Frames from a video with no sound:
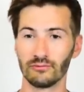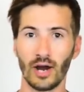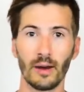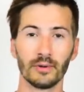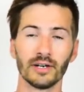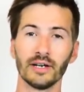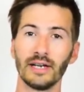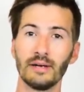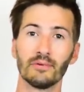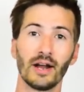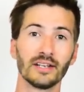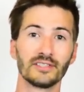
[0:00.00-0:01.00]
Robert, he
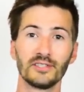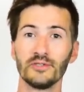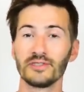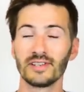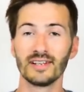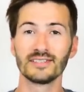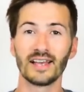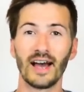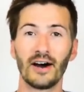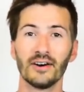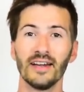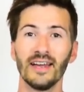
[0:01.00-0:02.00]
brought his two sons
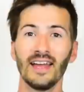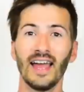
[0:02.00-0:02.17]
out,